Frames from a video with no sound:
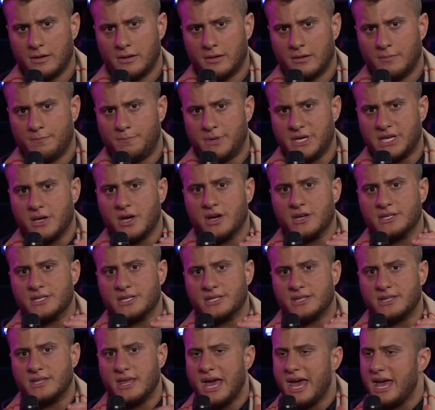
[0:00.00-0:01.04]
Because
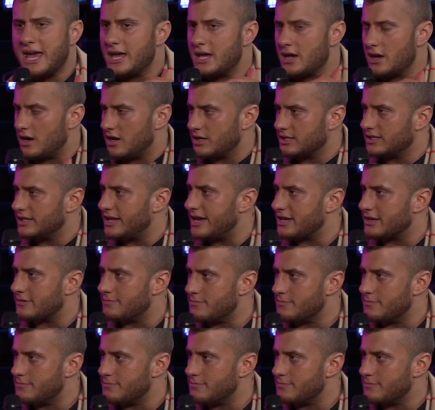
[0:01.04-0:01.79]
they, unlike